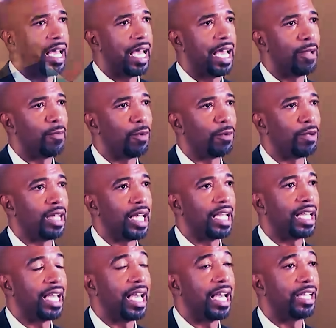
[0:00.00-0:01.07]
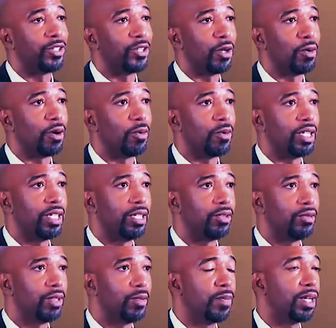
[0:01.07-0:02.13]
And we were like, hey, you know what? We
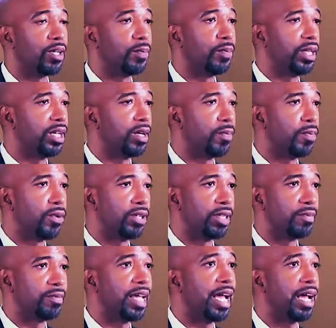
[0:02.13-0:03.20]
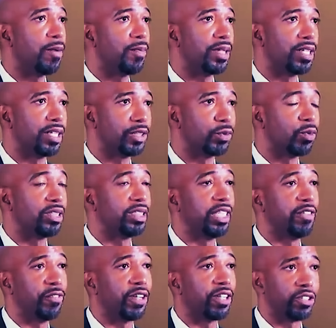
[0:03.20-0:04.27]
better beat up on him now, because once
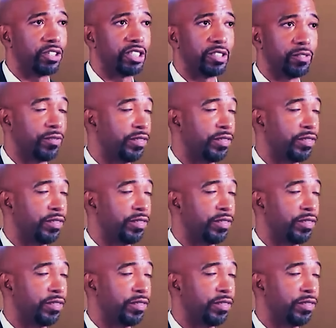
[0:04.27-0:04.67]
he figures